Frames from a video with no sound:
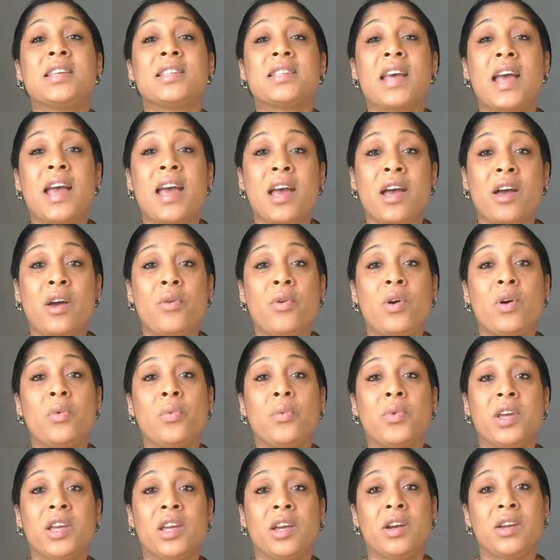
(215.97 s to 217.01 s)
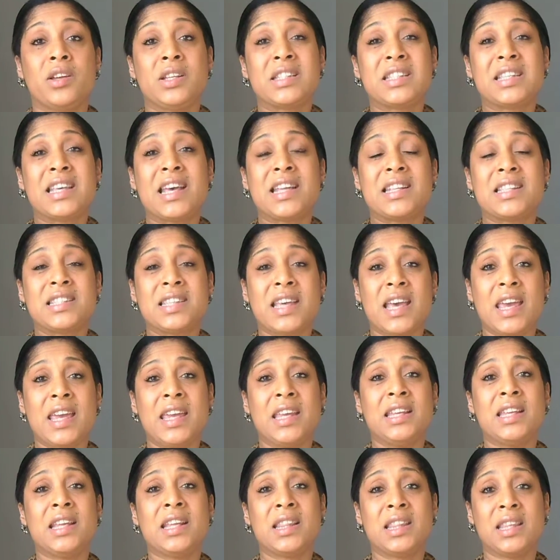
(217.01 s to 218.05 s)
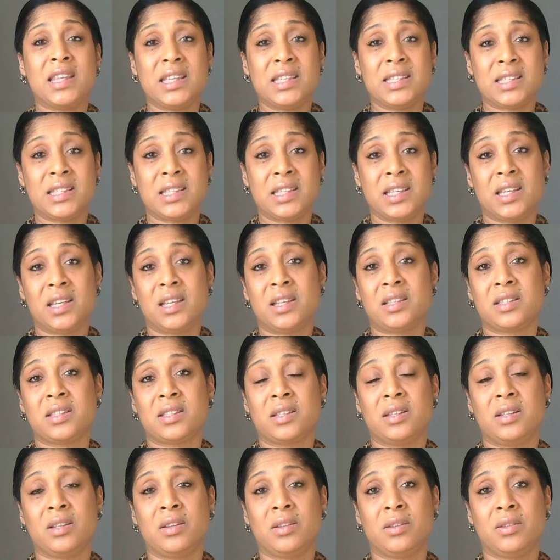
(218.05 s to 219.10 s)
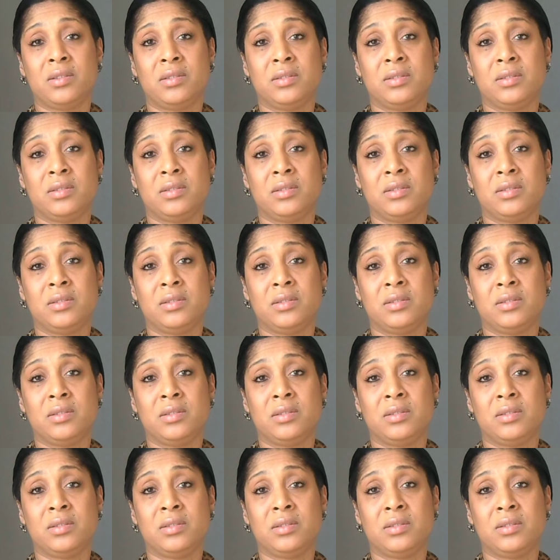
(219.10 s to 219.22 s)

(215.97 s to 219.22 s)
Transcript: is how are we going to attain these things,